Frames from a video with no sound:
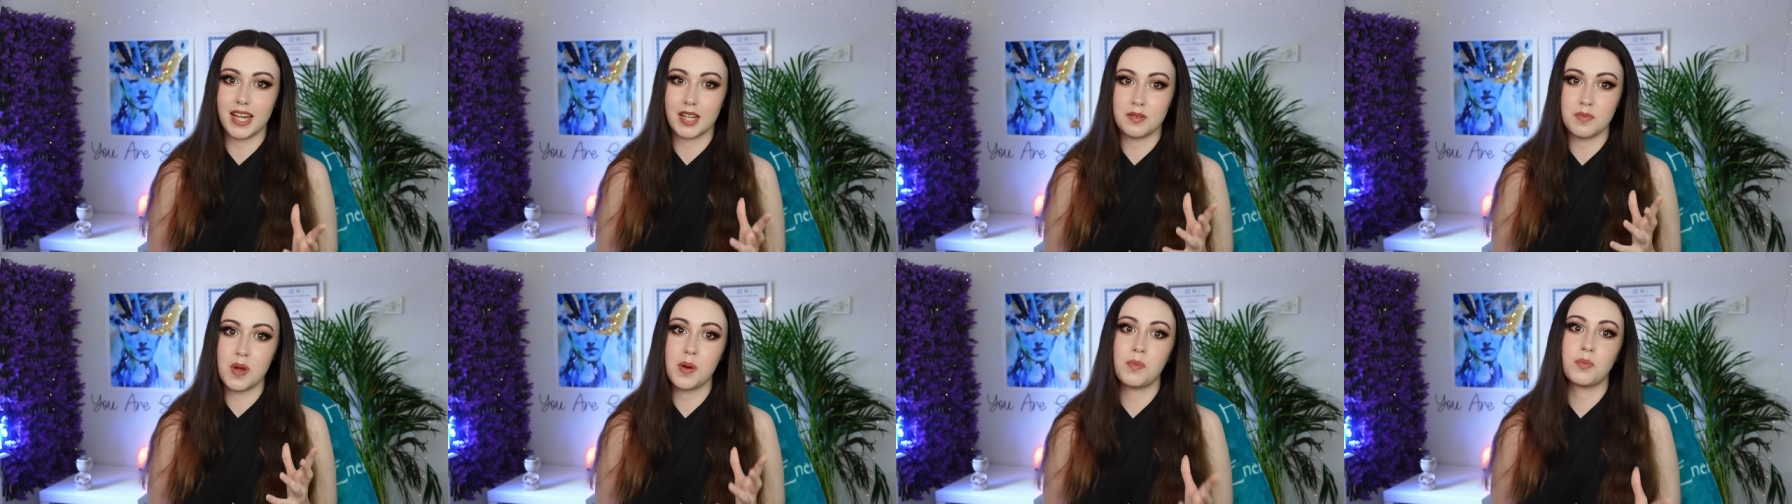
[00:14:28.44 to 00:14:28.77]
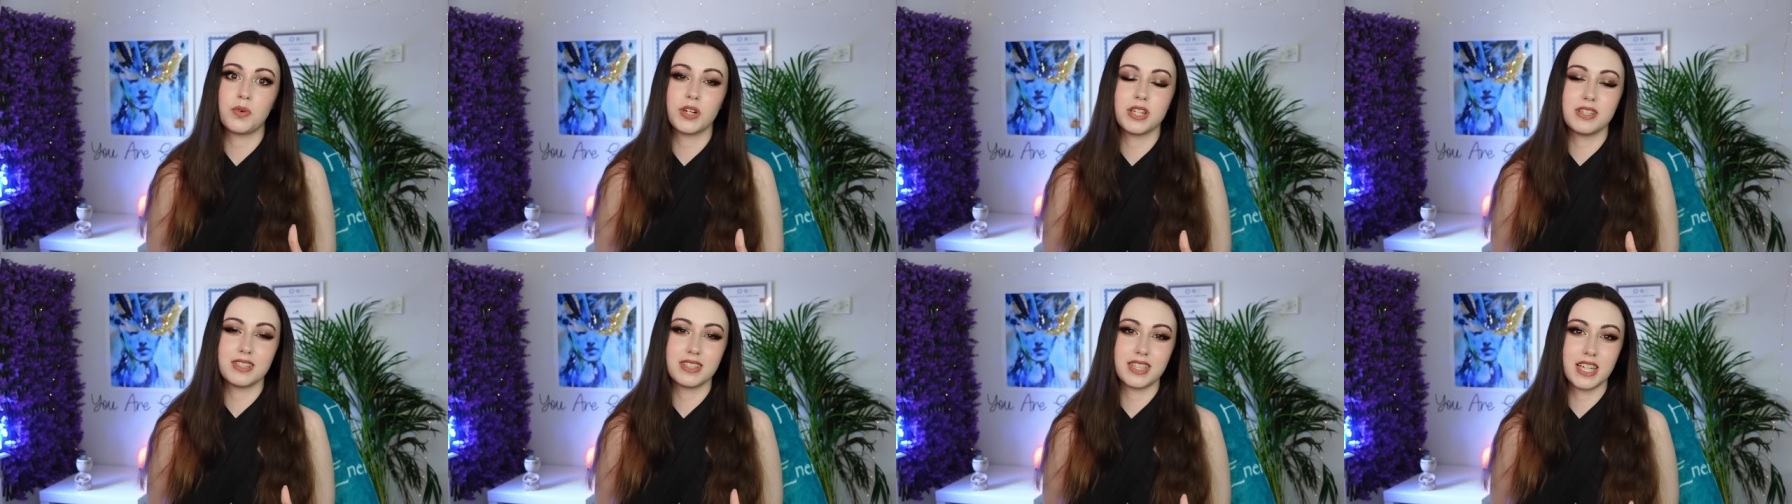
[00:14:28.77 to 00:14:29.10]
And
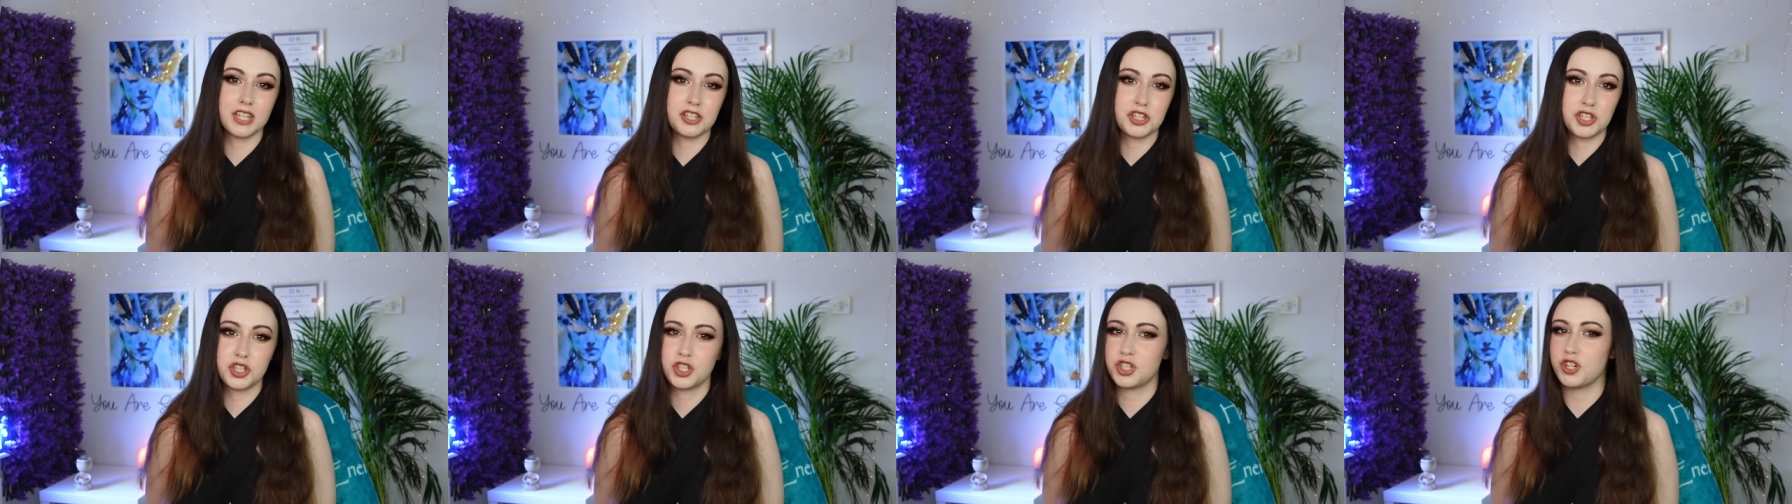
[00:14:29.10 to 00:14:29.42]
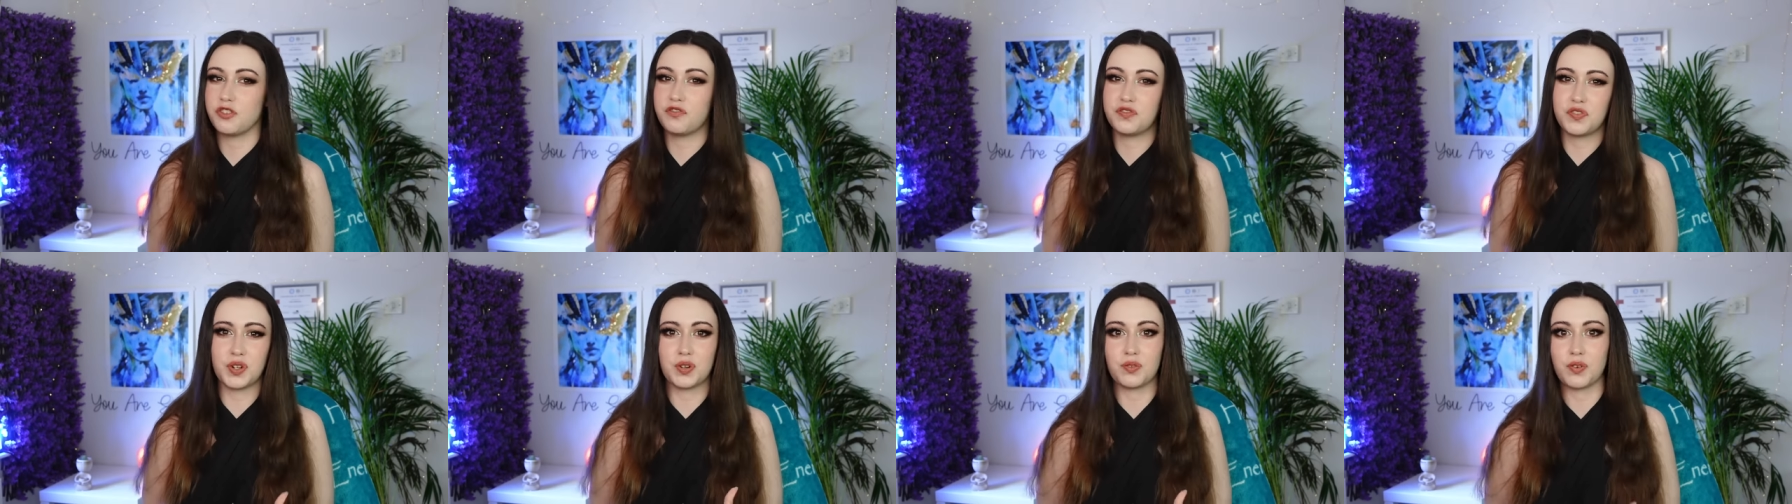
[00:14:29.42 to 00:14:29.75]
memories get
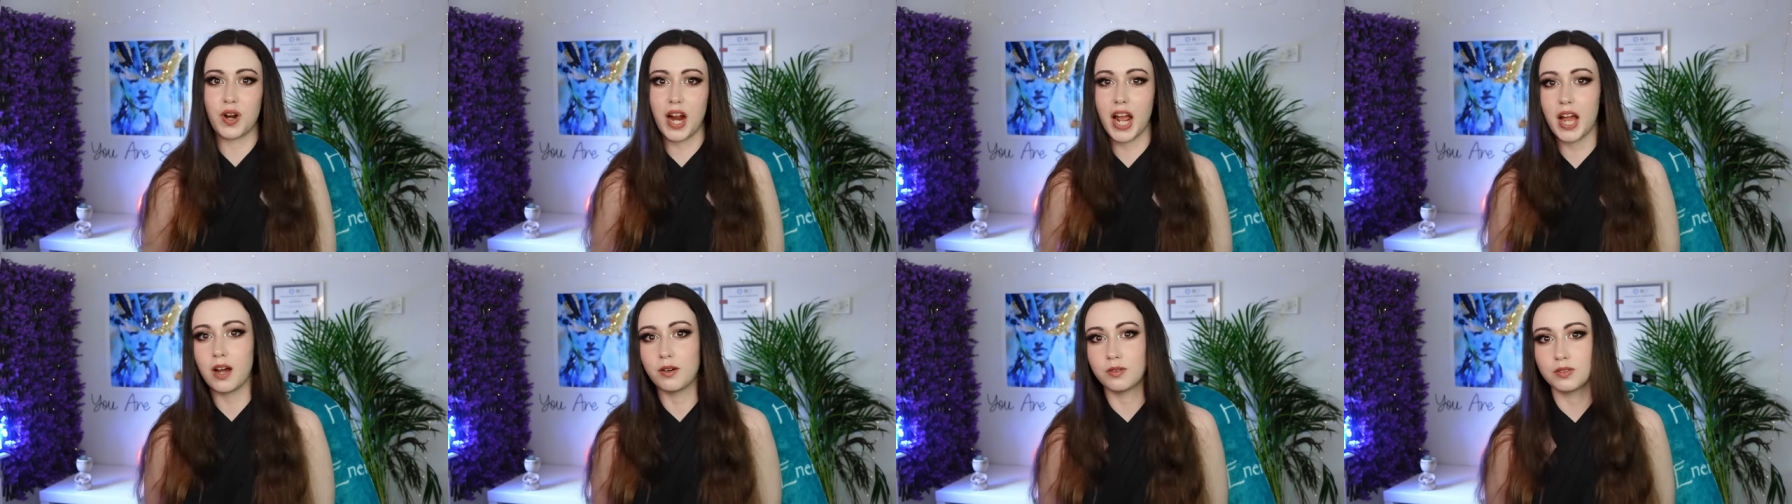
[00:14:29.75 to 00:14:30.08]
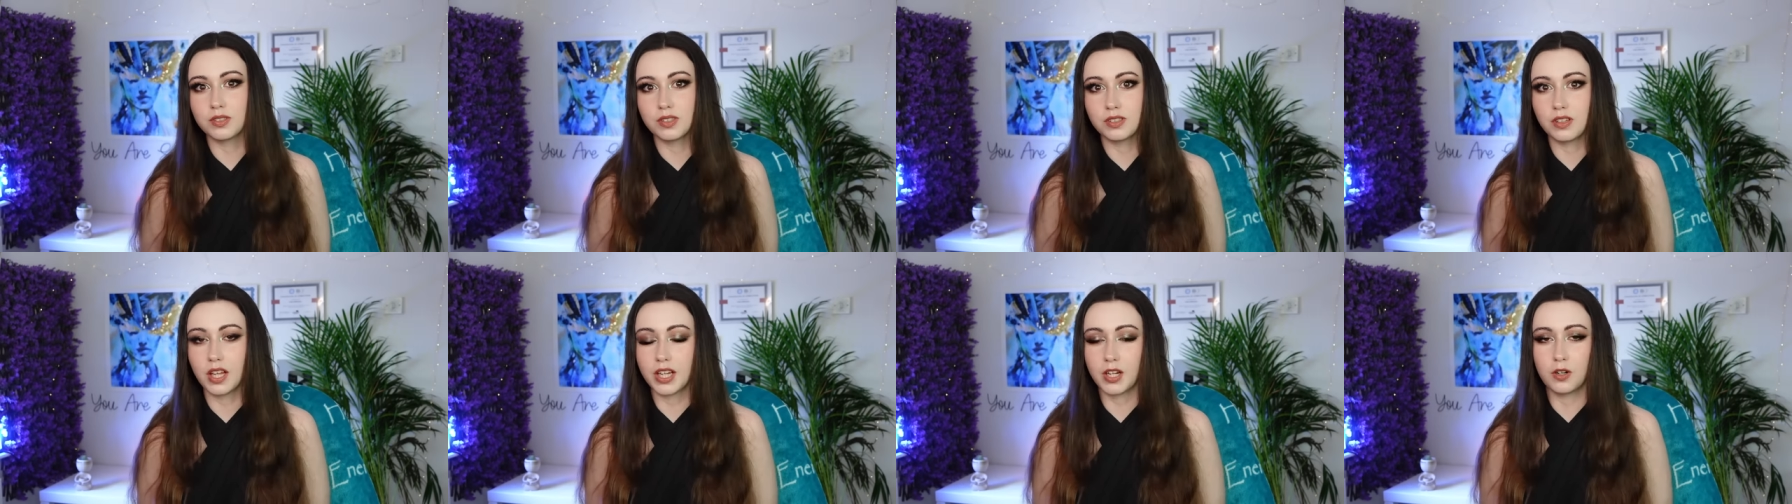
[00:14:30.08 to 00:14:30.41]
shifted
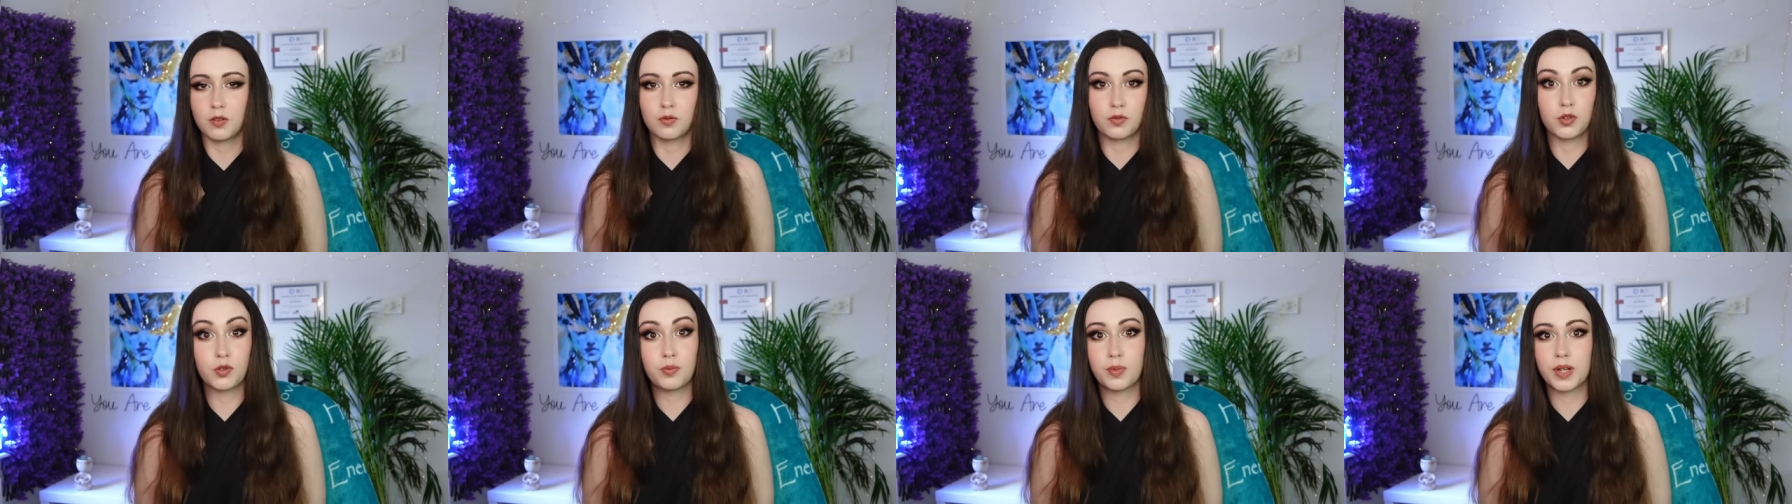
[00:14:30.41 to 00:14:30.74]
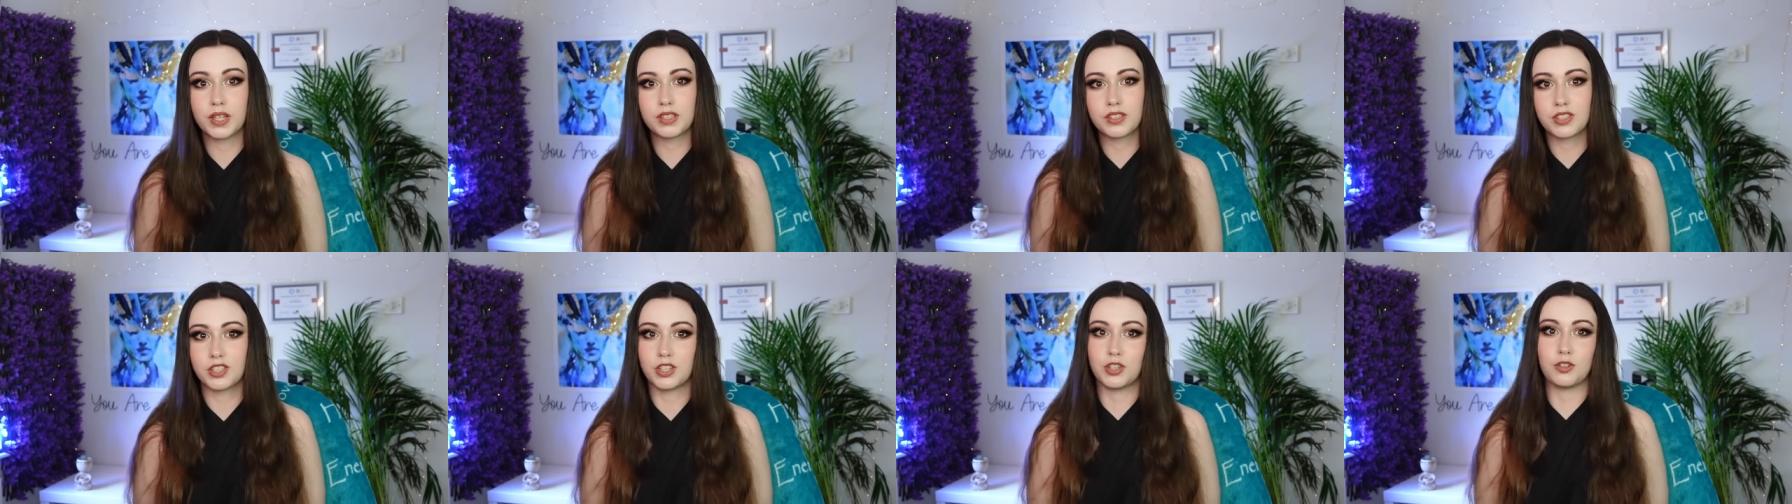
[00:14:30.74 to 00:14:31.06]
around like a
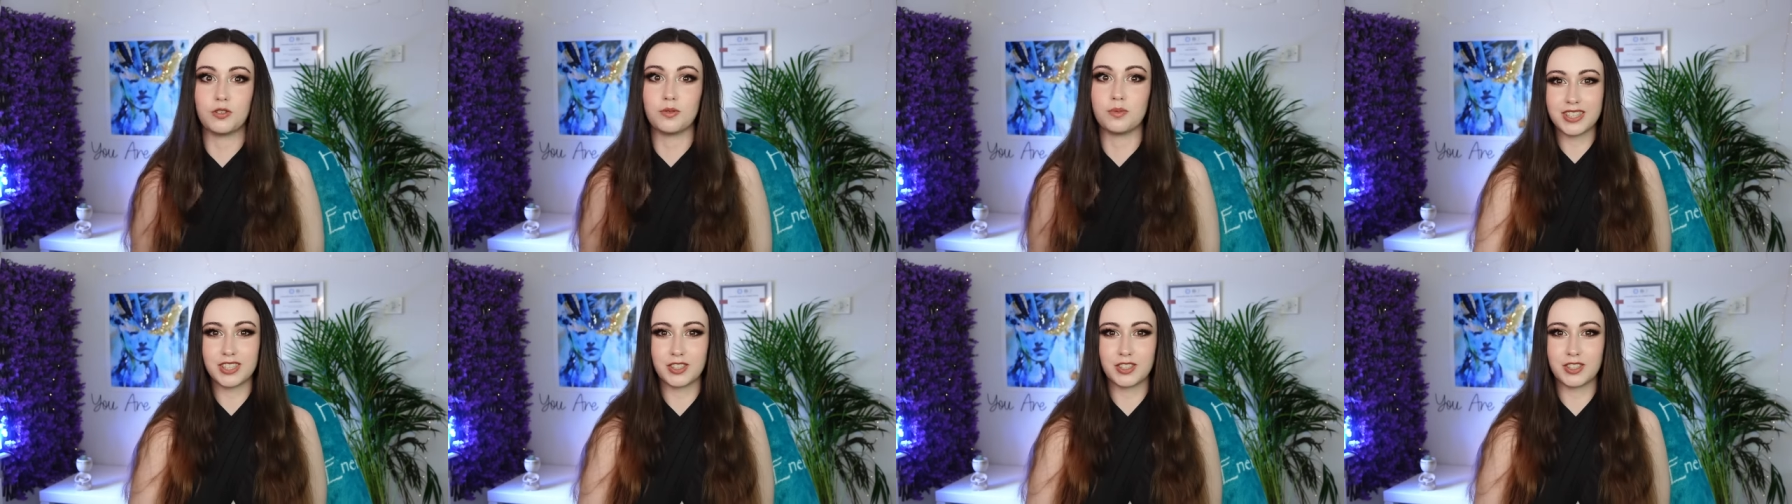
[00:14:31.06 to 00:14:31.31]
Rubik's Cube,